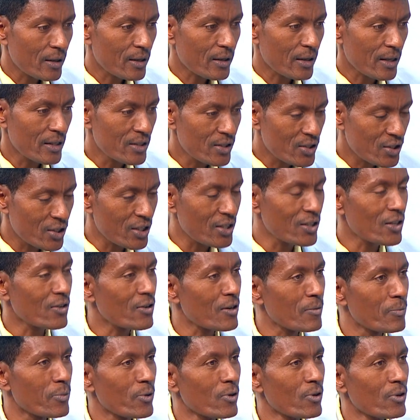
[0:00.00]

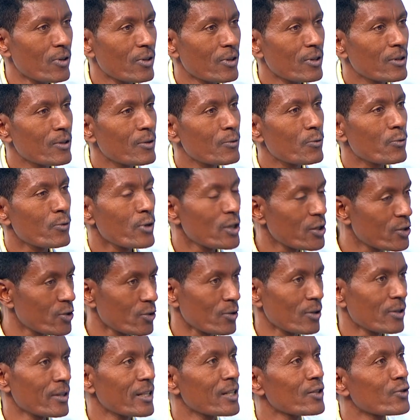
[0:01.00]
considerable
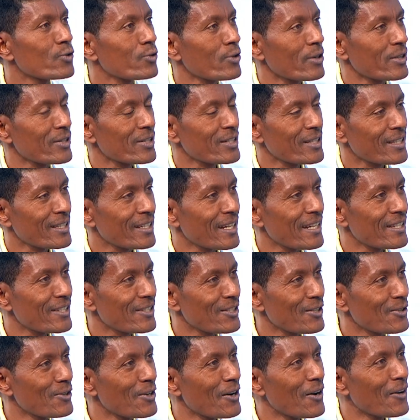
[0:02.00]
regional interest,
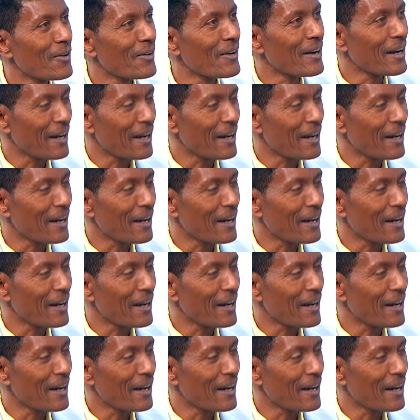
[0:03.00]
as you know,